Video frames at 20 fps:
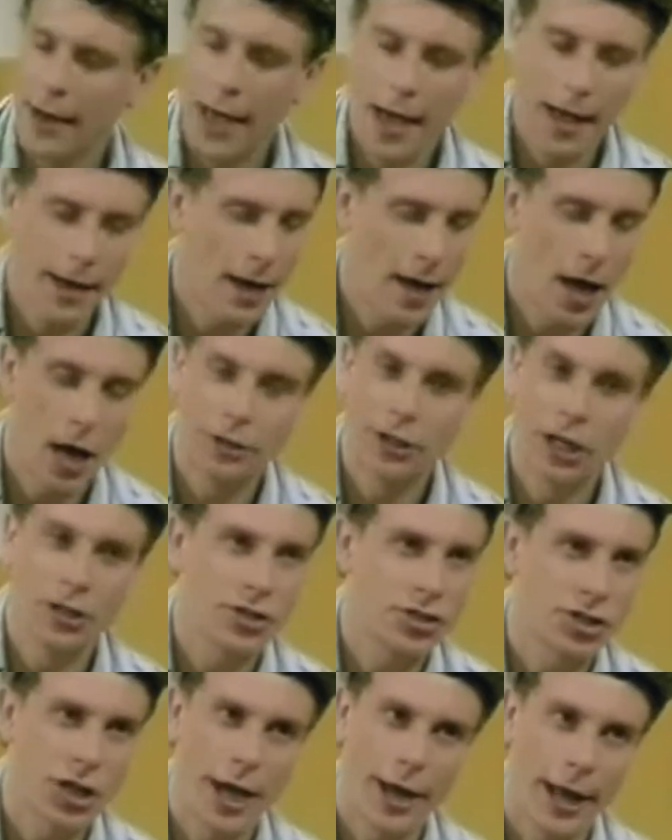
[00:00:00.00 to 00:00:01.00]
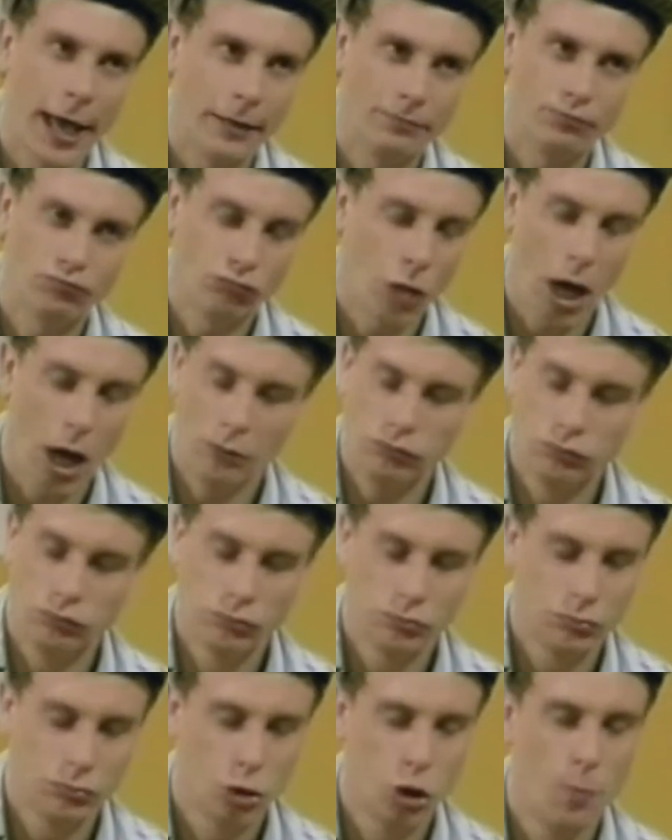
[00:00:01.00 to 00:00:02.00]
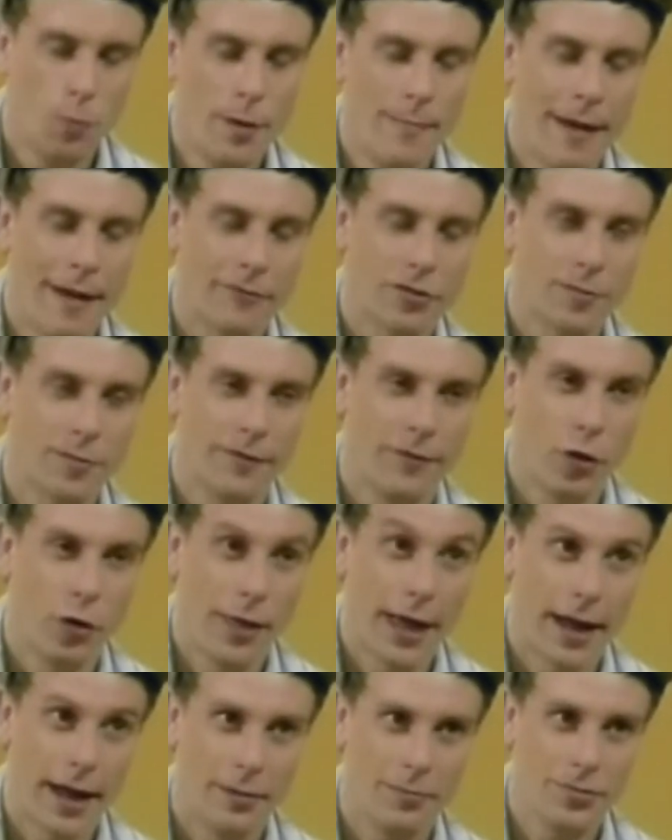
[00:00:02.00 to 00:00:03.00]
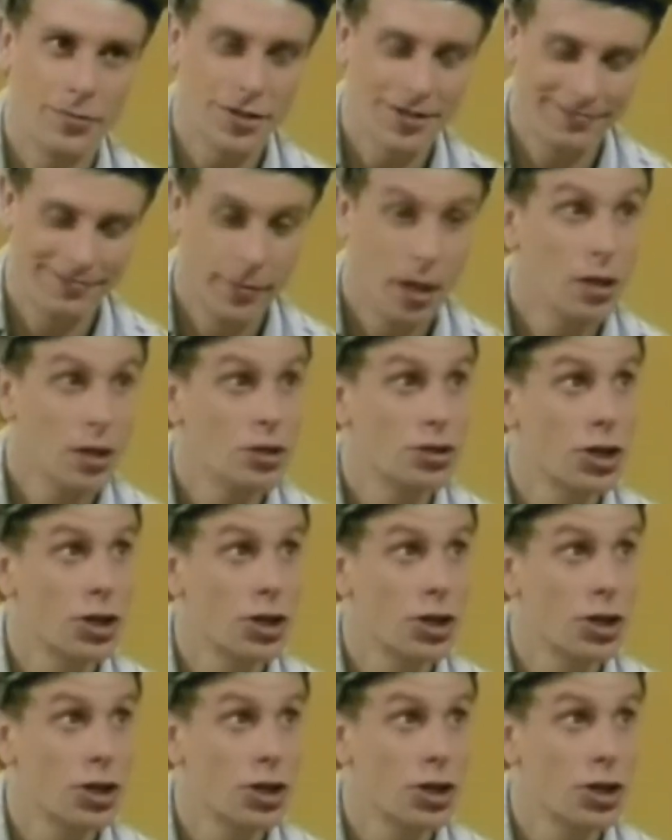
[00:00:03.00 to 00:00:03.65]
No, I didn't say that. No, could be months before that happens. Tea,